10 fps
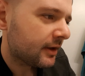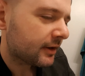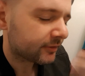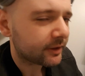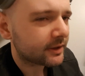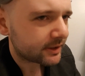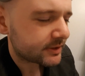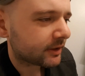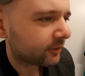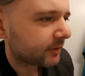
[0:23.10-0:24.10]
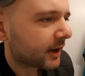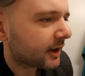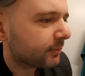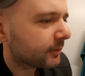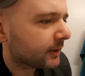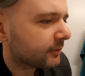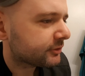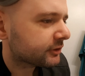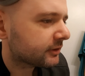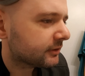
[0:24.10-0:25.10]
because there is a lot of hype
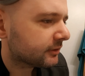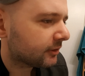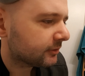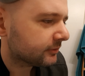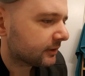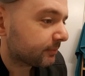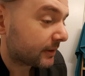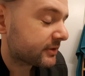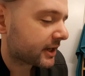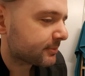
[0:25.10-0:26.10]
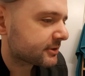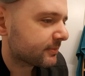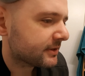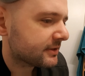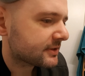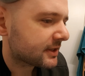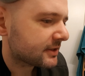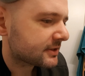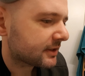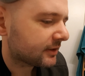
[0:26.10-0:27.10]
around about TypeScript these
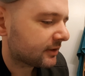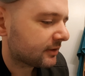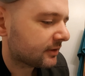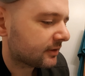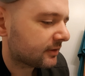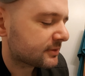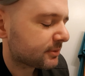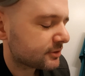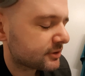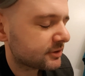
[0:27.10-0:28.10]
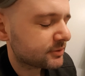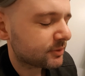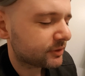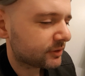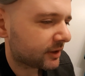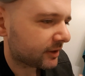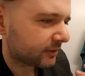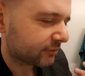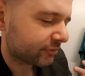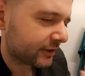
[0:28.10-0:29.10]
days, and this person just wanted to get a
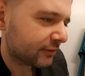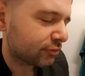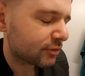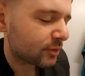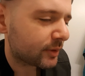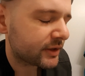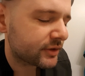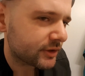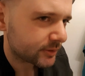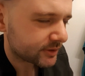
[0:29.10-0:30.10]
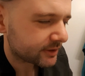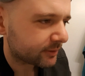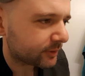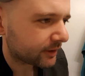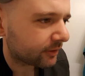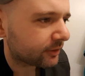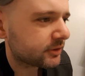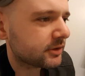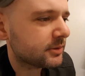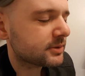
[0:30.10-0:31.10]
feel for when to use it and when not
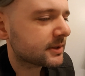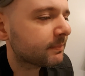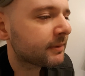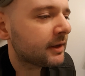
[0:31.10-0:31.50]
to use it.